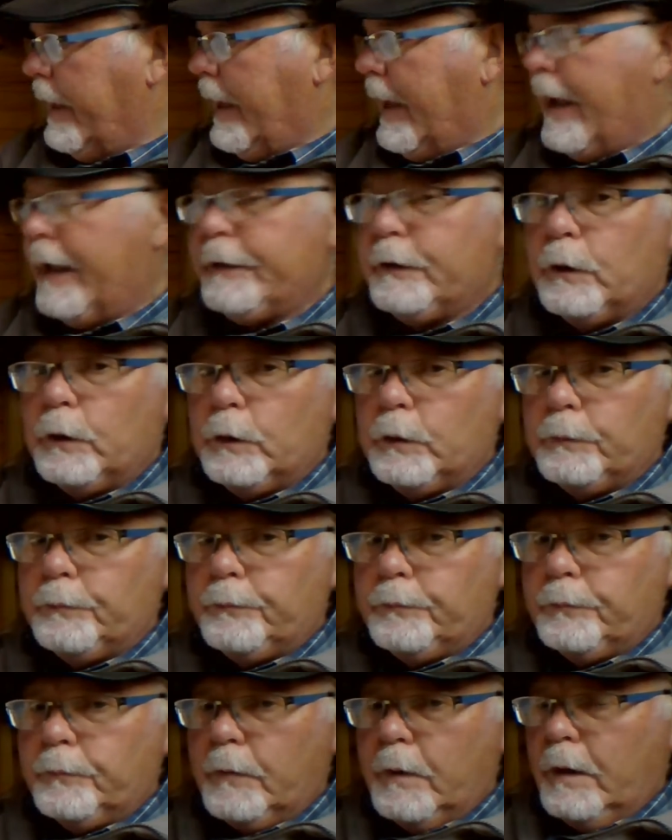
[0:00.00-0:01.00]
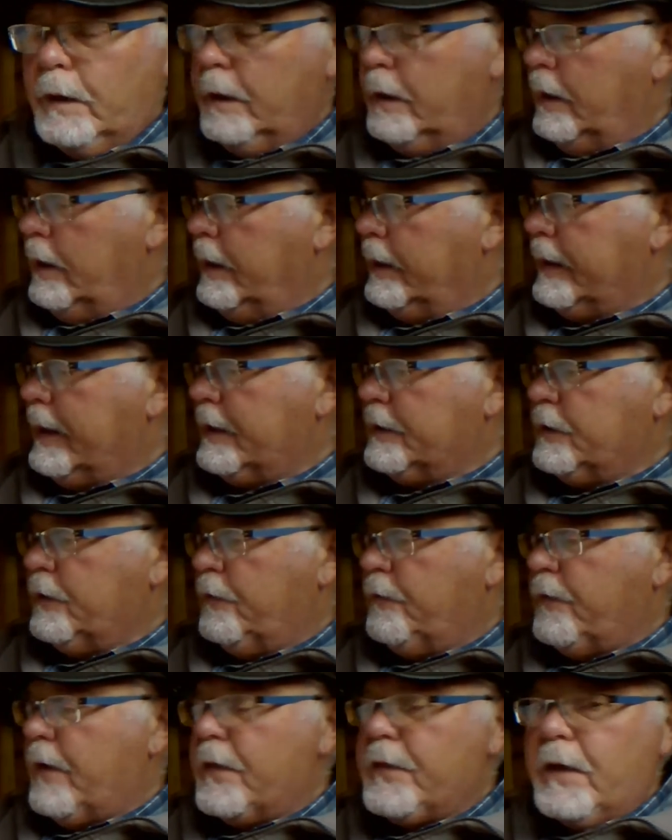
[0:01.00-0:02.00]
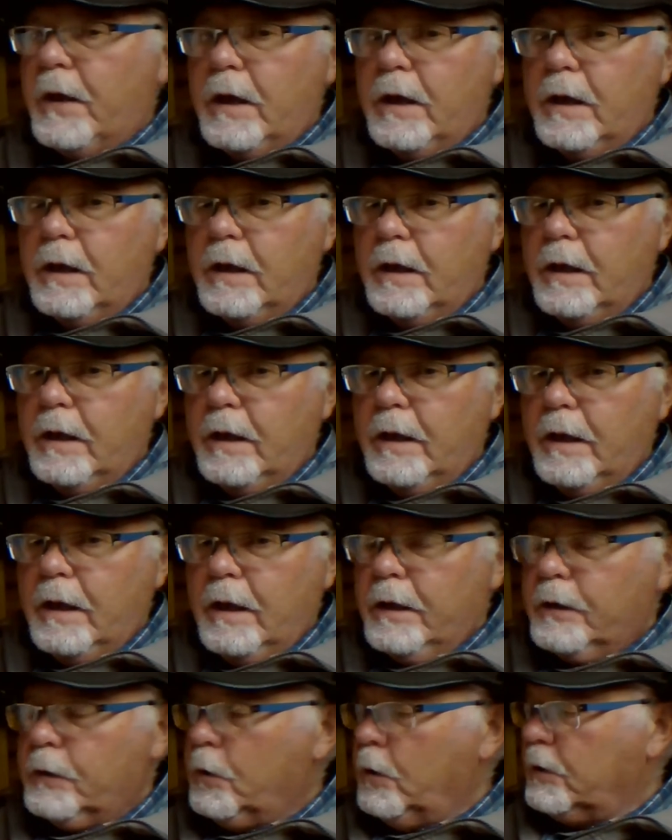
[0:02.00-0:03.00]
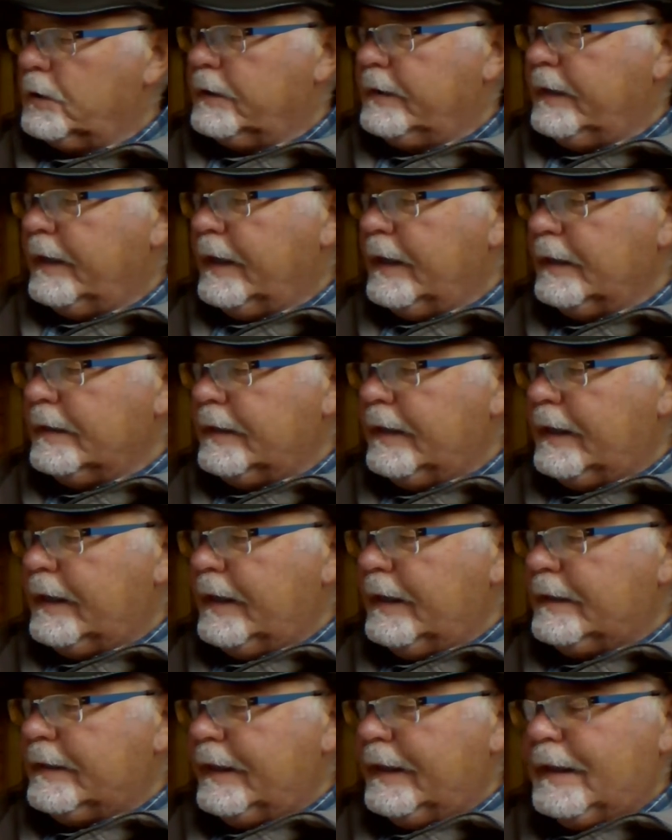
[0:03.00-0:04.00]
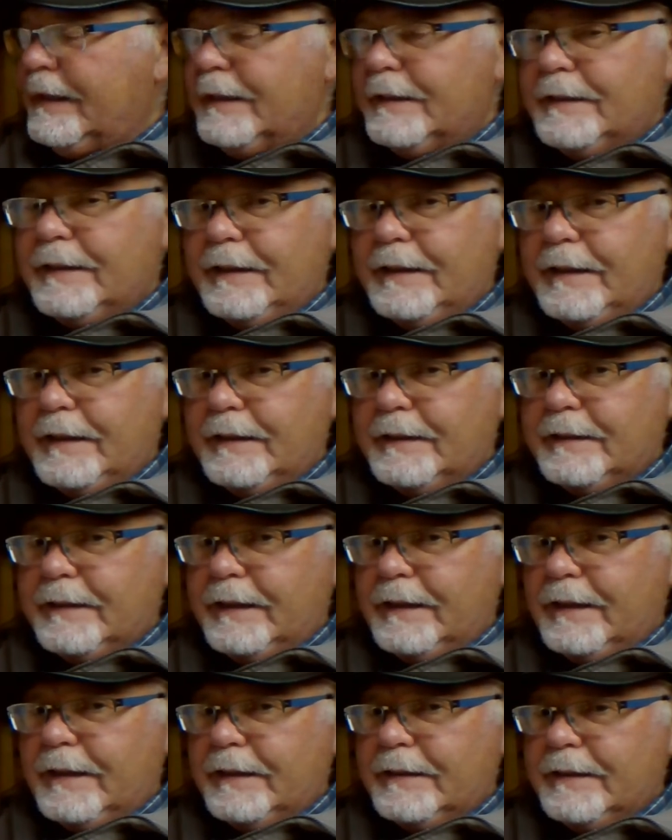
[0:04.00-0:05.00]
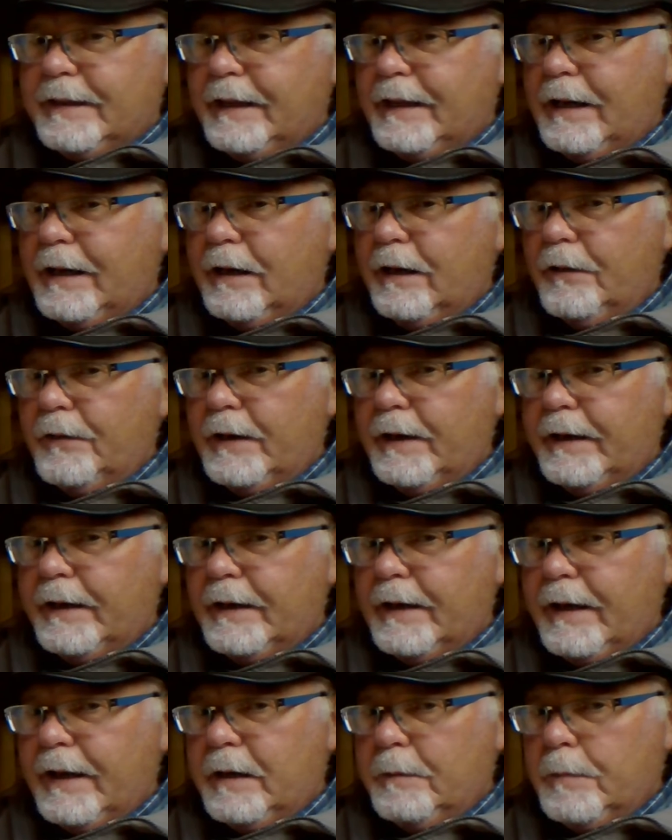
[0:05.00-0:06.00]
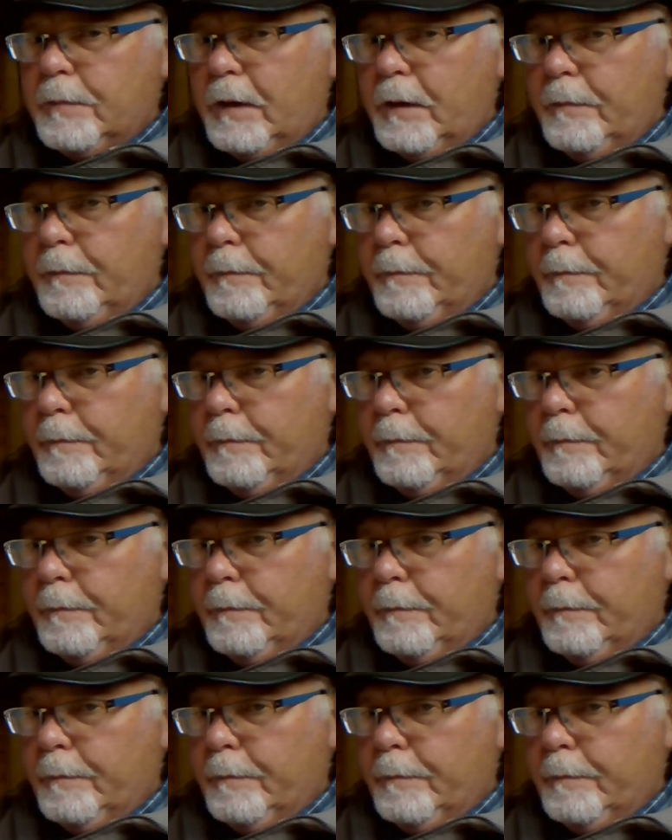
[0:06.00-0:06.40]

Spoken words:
I know. Gets a feather. Goes tickle, tickle, tickle, tickle, tickle, tickle on the little animal.